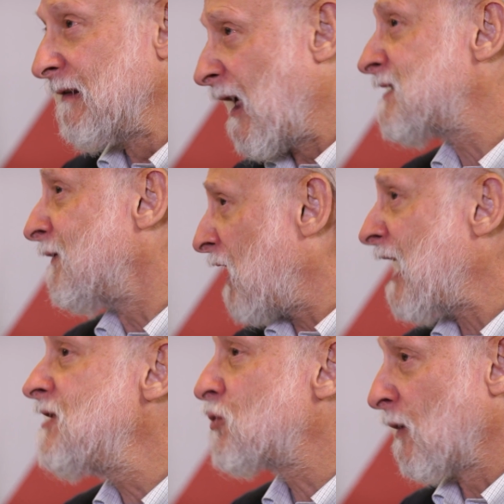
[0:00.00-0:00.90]
lots of
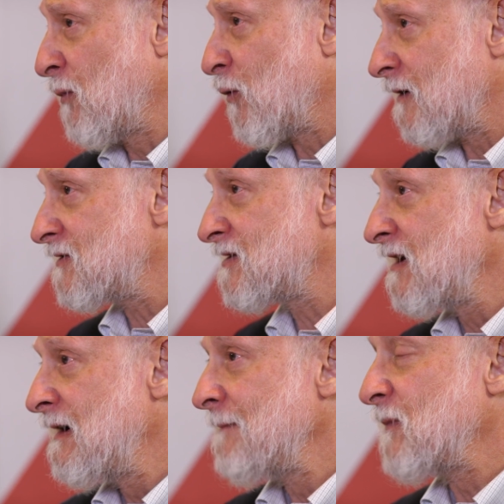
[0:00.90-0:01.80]
case reports
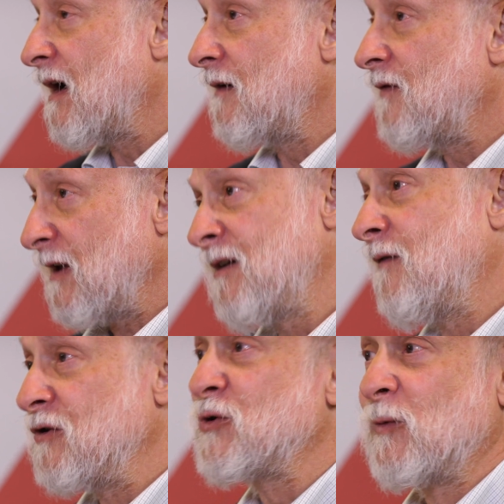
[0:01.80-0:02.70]
of
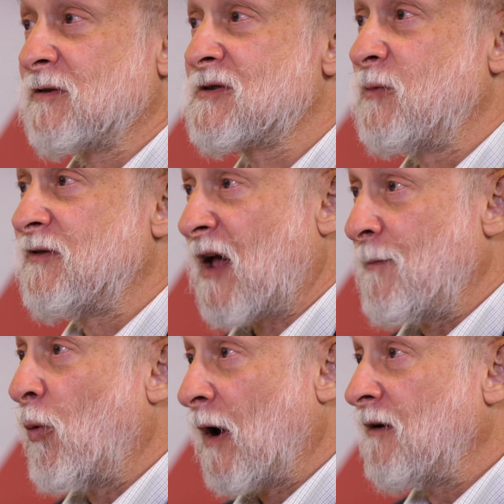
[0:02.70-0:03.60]
individuals with
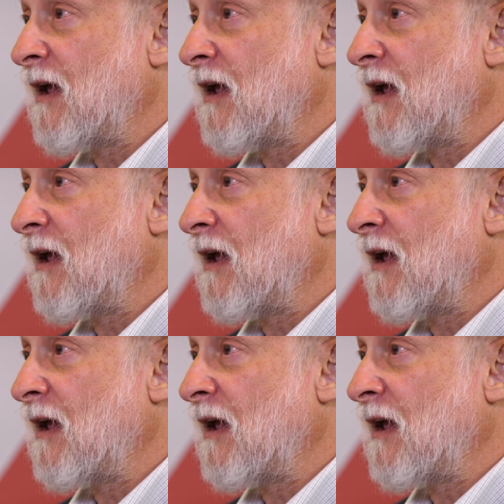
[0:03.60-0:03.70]
type 1